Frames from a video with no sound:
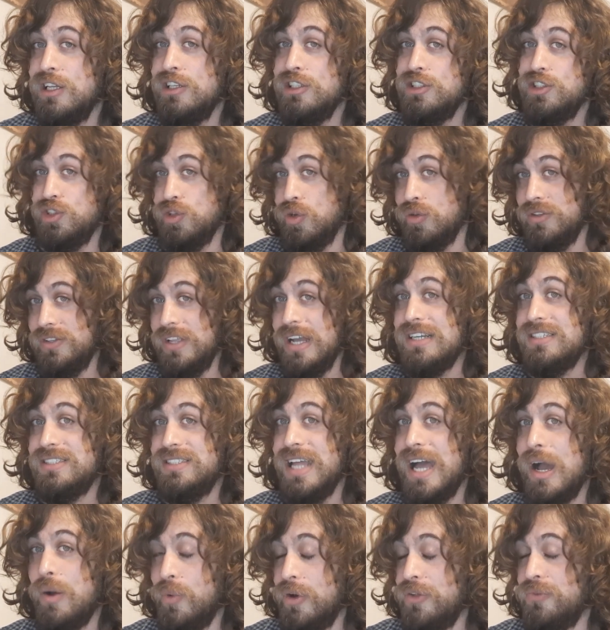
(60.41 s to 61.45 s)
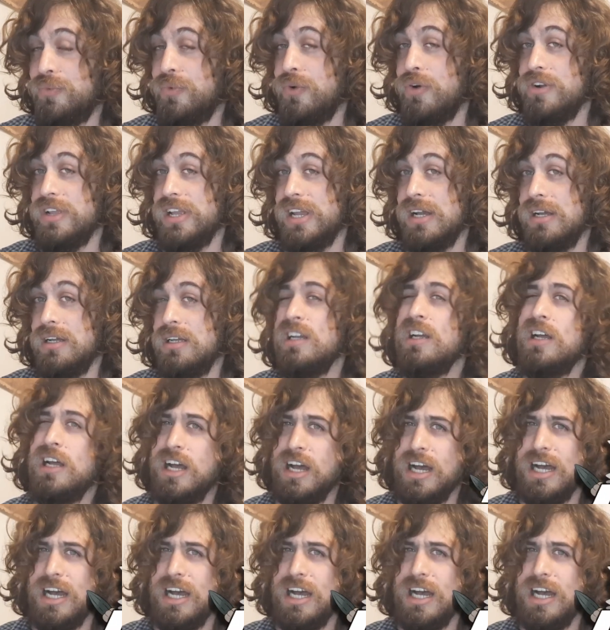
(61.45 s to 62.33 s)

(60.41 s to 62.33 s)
So there's that one for you.